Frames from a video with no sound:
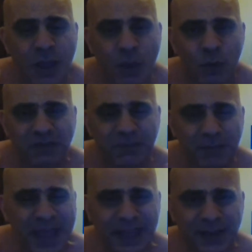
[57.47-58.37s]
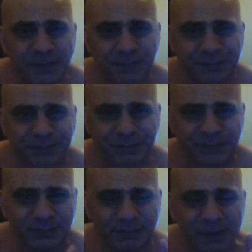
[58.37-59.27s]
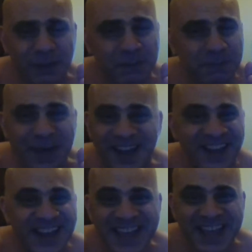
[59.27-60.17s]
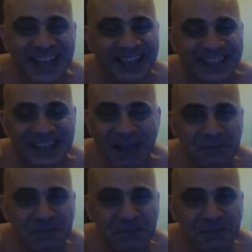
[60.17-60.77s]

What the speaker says: with men. But that